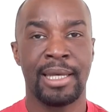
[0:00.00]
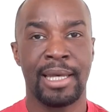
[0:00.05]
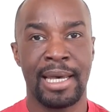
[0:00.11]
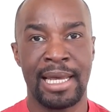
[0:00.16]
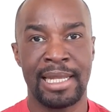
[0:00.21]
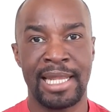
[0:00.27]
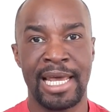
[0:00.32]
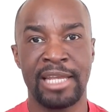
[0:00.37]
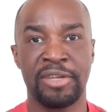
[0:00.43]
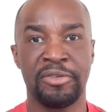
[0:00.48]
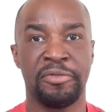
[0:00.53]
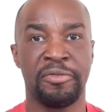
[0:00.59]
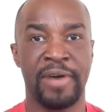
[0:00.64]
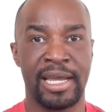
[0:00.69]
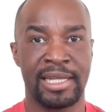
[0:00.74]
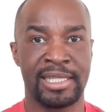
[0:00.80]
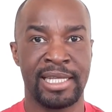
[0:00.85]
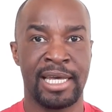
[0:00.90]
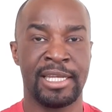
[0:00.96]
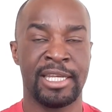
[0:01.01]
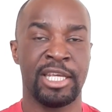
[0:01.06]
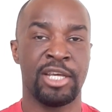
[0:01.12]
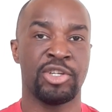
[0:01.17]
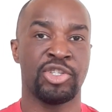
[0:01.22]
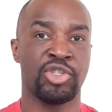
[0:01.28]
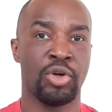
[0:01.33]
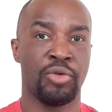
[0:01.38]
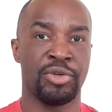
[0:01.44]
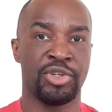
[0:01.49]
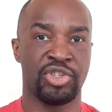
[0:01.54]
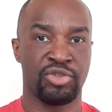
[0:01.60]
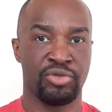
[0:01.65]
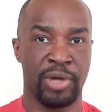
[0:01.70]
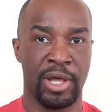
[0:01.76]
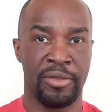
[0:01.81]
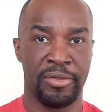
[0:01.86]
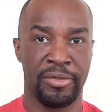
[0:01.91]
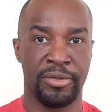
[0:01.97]
I like the fact that they are showing
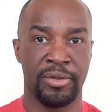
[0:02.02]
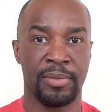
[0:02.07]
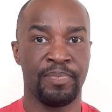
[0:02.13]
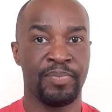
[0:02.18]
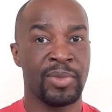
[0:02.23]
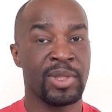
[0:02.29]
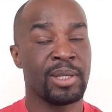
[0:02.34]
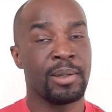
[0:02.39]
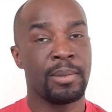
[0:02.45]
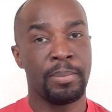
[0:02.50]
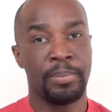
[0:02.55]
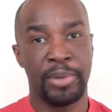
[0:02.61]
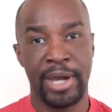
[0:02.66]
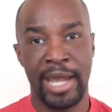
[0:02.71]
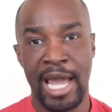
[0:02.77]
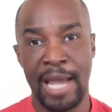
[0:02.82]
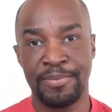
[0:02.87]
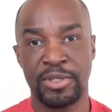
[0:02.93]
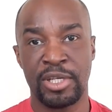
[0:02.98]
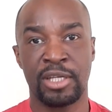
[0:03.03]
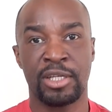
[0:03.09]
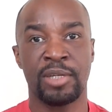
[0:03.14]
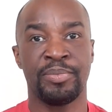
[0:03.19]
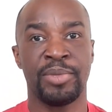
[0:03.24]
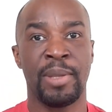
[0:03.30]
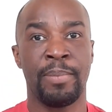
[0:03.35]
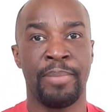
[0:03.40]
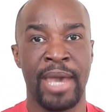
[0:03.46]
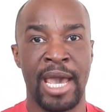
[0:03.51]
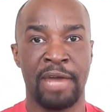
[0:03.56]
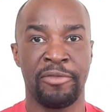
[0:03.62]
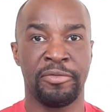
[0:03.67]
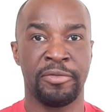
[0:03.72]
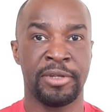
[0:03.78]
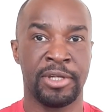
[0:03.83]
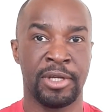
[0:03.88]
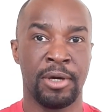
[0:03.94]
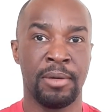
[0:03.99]
strength. Perhaps it could be bad
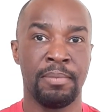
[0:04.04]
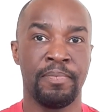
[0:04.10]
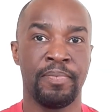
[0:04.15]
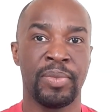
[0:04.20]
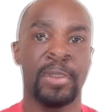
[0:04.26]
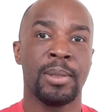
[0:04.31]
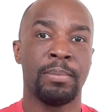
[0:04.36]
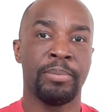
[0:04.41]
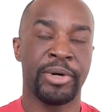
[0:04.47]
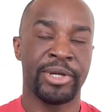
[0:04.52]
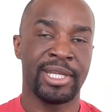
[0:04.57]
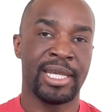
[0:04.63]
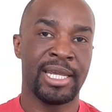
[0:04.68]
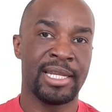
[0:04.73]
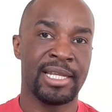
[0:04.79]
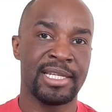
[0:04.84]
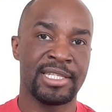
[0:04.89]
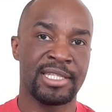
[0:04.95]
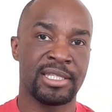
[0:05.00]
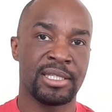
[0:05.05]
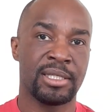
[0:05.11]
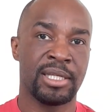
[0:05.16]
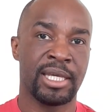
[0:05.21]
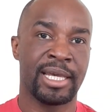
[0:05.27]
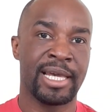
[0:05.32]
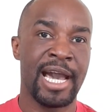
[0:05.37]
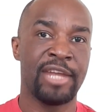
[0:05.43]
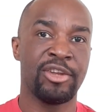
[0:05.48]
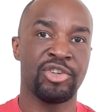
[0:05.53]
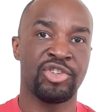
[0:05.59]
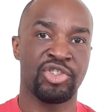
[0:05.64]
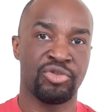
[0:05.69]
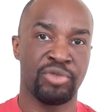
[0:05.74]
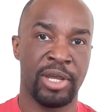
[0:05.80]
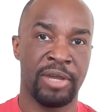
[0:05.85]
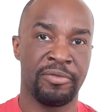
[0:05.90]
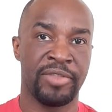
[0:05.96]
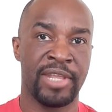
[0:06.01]
for them, but it is the kind of
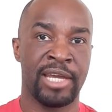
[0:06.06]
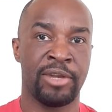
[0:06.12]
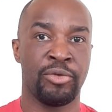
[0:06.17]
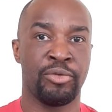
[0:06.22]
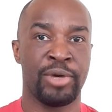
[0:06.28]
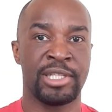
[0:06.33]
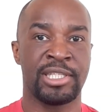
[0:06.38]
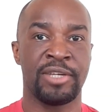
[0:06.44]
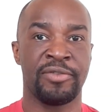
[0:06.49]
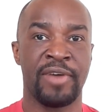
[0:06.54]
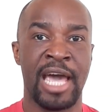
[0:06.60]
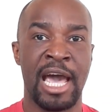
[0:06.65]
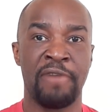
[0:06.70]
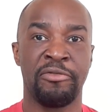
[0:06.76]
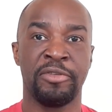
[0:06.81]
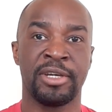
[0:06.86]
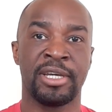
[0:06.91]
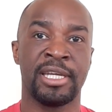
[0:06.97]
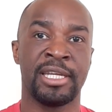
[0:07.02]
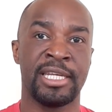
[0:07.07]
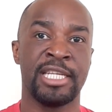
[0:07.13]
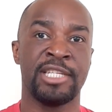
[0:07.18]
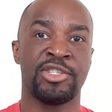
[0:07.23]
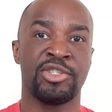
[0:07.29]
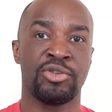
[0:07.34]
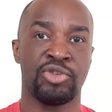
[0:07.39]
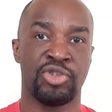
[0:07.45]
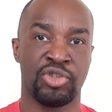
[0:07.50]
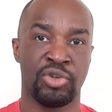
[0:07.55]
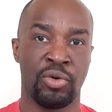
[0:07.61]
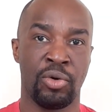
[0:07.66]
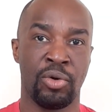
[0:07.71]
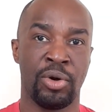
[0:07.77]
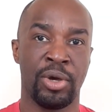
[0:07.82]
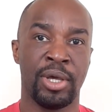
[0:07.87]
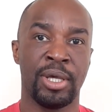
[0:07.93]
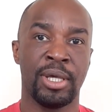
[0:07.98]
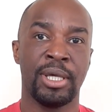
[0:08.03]
strength that the rest of Africa needs to show.
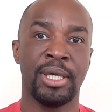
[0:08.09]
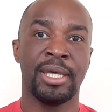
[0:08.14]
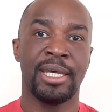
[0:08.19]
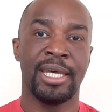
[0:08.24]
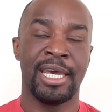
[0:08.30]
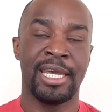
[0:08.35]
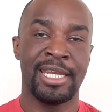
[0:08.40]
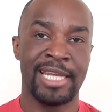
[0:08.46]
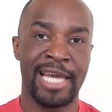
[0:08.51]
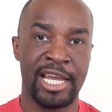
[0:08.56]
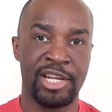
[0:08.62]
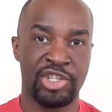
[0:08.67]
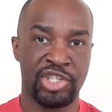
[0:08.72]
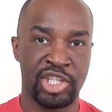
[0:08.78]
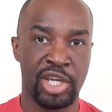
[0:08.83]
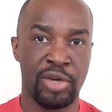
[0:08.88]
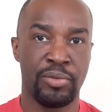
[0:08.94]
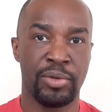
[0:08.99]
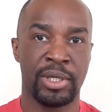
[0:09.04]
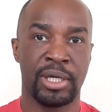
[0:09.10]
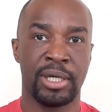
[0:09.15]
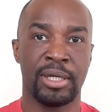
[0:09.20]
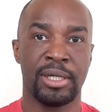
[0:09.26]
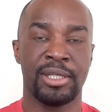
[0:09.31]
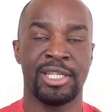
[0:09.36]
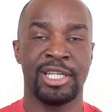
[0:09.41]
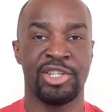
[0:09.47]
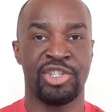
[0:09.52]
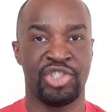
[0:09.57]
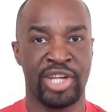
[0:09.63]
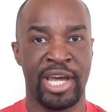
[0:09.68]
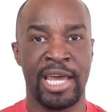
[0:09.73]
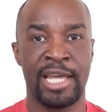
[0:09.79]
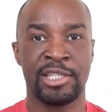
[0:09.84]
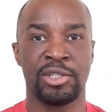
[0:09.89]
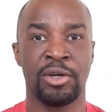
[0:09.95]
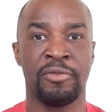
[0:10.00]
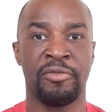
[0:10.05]
And Nigeria, the
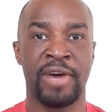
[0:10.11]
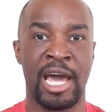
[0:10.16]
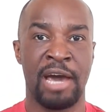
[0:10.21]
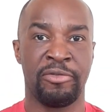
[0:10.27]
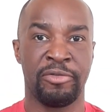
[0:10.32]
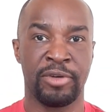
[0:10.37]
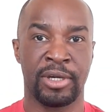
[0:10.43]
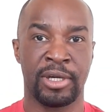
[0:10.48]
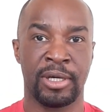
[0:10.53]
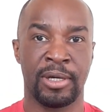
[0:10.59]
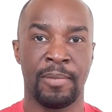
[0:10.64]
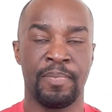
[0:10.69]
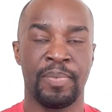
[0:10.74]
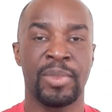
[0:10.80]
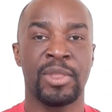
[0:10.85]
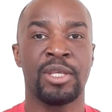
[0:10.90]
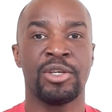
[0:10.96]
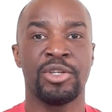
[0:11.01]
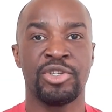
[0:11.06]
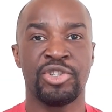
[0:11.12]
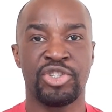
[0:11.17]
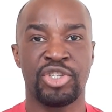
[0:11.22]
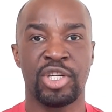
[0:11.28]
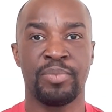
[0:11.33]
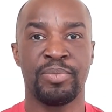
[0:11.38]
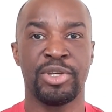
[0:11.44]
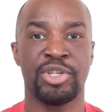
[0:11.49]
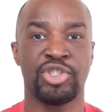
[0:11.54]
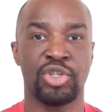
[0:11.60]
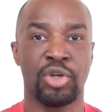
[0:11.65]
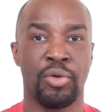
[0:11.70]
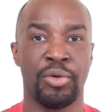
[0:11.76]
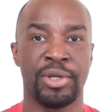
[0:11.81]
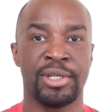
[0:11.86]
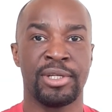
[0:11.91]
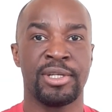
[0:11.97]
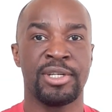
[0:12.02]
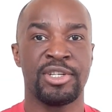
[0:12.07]
giant of Africa, should be
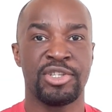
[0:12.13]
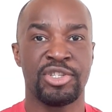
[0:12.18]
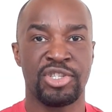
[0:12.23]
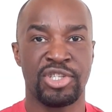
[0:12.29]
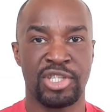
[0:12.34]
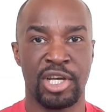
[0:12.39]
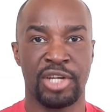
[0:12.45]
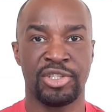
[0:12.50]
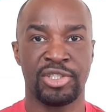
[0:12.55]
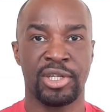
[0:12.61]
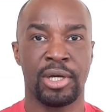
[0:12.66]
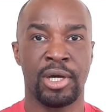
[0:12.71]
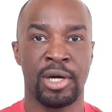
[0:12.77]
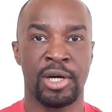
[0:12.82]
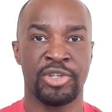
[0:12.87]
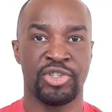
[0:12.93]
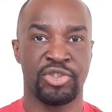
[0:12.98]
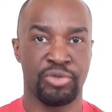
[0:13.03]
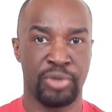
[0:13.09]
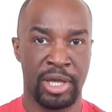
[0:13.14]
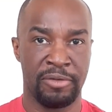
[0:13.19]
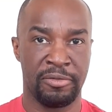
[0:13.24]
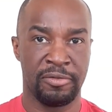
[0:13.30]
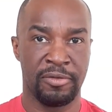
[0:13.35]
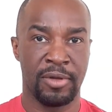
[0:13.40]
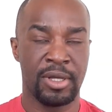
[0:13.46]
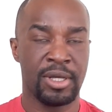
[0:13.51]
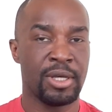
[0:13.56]
showing such strength.